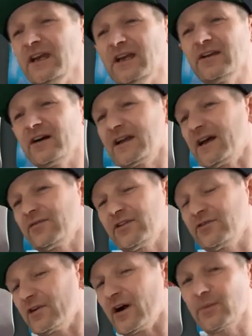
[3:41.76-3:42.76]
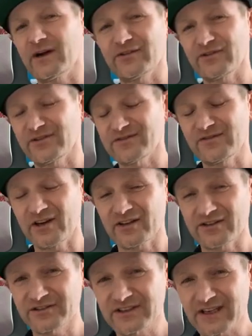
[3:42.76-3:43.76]
and not have to drop hundreds of
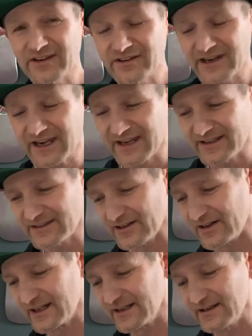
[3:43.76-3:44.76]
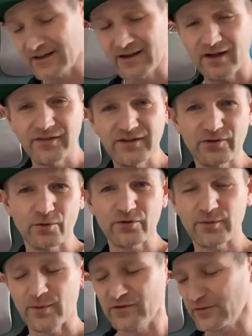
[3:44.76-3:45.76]
dollars to get your hands on uh, these
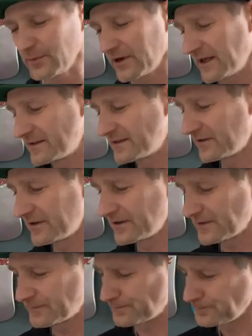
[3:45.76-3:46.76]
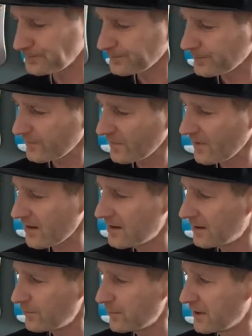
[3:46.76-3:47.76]
older Bones Brigade series.
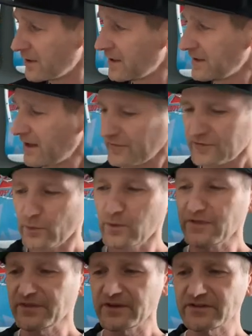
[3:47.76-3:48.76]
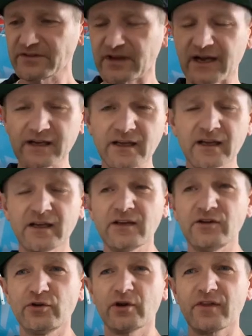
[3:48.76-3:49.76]
Um, yeah, so with this deck,
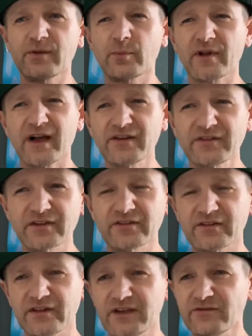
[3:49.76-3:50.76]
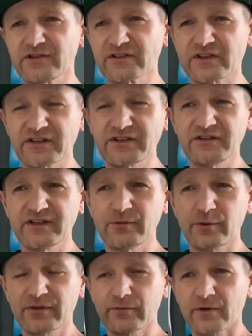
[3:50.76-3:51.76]
you got the plastic sleeve, just like you did
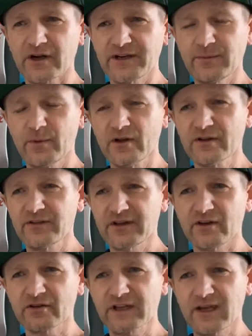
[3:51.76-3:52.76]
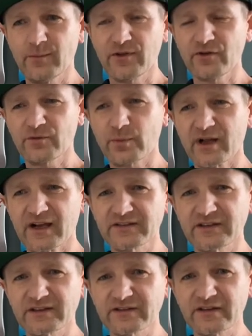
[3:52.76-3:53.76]
with the Rodney Mullen. They all came in those
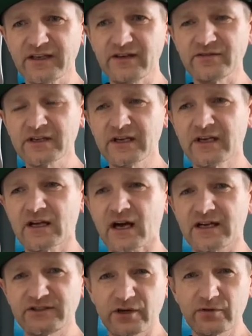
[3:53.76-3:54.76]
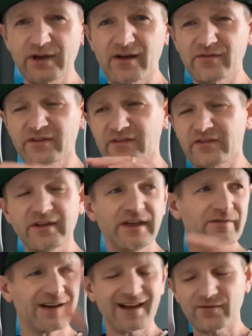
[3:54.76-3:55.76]
plastic sleeves. I don't have the
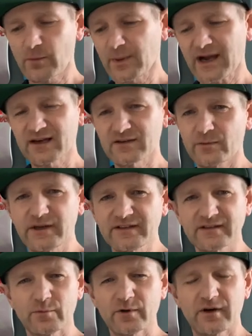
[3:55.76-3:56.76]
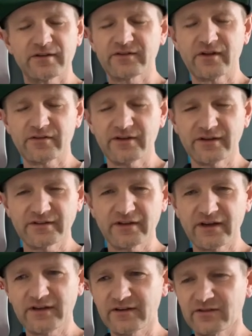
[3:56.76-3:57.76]
sleeve. I have it packed away somewhere. It's nothing
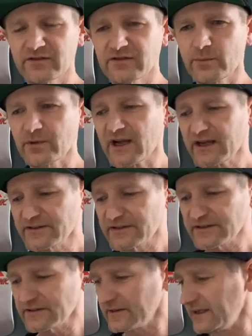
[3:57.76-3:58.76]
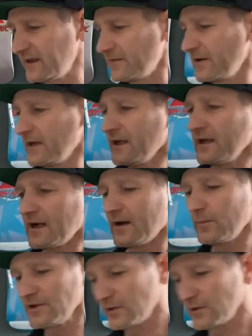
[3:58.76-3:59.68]
exciting. It's just a plastic sleeve. Uh, but